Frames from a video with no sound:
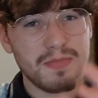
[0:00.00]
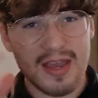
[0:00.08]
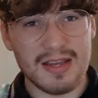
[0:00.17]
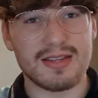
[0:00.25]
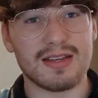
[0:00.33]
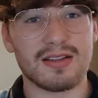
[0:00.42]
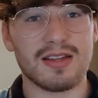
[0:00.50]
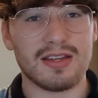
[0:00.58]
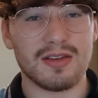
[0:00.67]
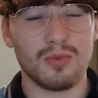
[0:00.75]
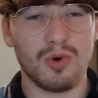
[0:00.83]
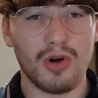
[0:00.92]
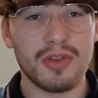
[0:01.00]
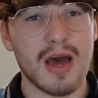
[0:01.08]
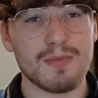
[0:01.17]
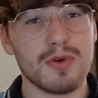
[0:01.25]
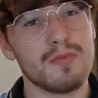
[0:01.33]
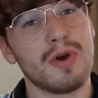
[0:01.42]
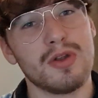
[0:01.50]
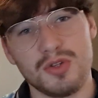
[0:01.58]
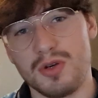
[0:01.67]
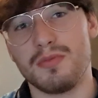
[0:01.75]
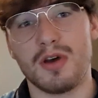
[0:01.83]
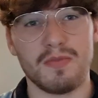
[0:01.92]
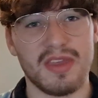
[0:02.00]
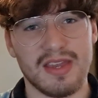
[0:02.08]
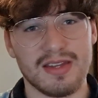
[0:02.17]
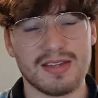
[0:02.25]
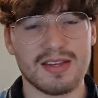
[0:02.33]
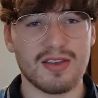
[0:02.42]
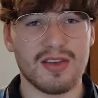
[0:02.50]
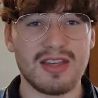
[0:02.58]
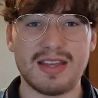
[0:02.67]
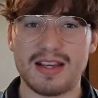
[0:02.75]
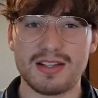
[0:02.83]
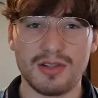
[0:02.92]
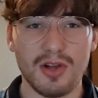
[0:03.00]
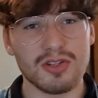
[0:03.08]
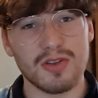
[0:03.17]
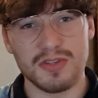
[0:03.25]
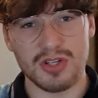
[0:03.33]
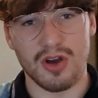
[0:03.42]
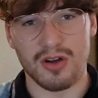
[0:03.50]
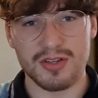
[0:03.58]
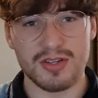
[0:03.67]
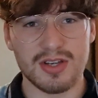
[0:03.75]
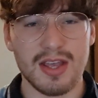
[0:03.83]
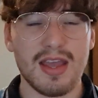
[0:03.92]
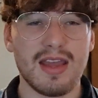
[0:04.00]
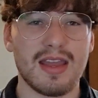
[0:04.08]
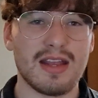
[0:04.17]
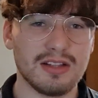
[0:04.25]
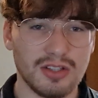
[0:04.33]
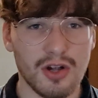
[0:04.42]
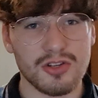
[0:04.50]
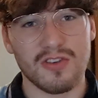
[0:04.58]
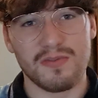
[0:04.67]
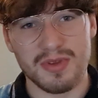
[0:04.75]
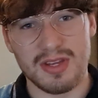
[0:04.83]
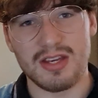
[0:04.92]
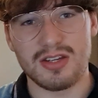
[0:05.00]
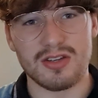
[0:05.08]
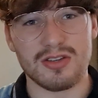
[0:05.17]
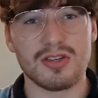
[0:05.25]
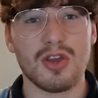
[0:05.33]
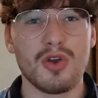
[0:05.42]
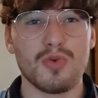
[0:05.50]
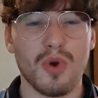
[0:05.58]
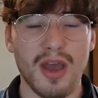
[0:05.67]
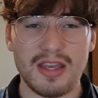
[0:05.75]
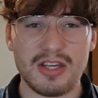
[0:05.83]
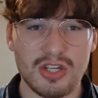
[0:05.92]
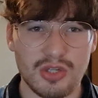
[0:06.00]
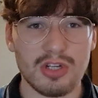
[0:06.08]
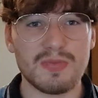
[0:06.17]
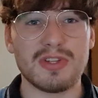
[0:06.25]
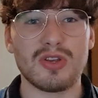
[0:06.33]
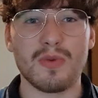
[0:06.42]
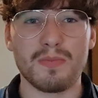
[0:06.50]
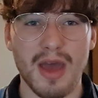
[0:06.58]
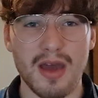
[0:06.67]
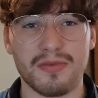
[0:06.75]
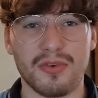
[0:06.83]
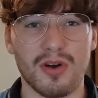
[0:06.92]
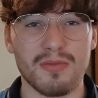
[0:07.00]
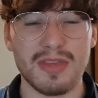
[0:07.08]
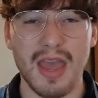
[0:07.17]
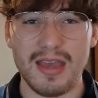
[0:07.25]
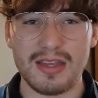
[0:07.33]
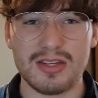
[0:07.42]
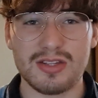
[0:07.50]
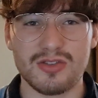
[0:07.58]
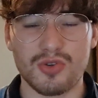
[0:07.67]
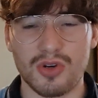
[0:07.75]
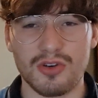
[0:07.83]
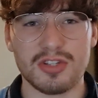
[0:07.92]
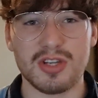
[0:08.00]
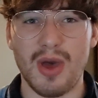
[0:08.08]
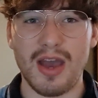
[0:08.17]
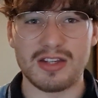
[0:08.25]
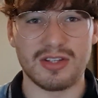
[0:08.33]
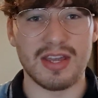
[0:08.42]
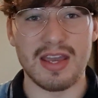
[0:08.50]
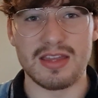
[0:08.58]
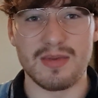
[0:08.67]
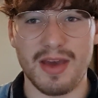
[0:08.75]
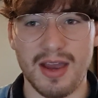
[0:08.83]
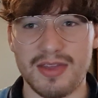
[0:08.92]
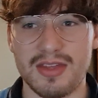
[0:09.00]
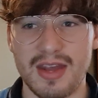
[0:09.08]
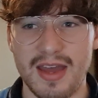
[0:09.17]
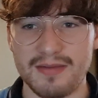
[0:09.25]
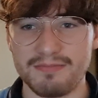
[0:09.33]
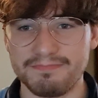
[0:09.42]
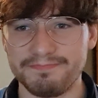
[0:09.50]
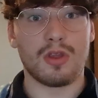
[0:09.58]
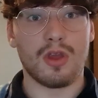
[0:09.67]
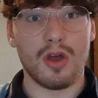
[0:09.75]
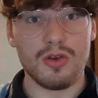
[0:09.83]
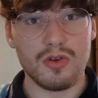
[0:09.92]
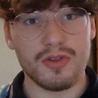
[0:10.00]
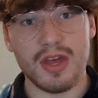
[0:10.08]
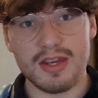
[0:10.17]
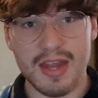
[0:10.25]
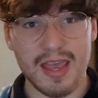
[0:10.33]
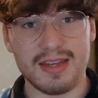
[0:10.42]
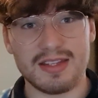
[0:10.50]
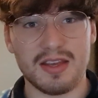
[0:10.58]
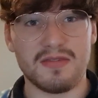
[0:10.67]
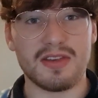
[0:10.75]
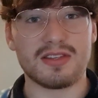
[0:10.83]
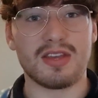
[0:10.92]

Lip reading: Basically, what all that mumbo-jumbo means is that he takes lots of shots in lots of positions where he should be doing better from, yet he struggles to actually hit the back of the net. Another negative